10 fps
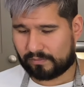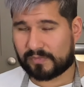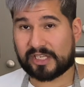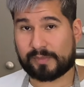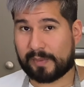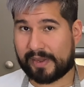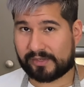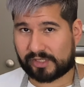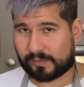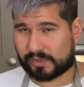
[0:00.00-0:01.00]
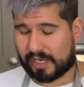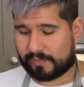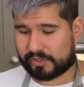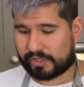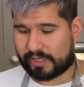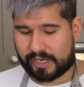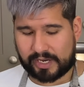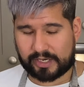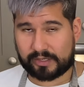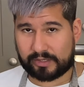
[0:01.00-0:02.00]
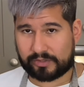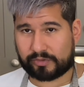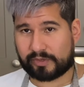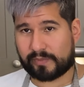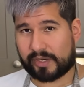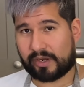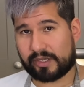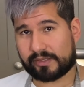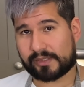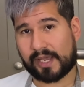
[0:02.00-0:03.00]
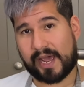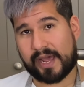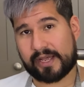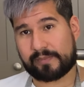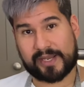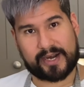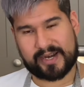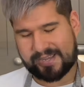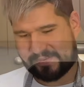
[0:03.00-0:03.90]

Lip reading: Now that my pans come to temperature, I'm gonna throw in my onions and my garlic.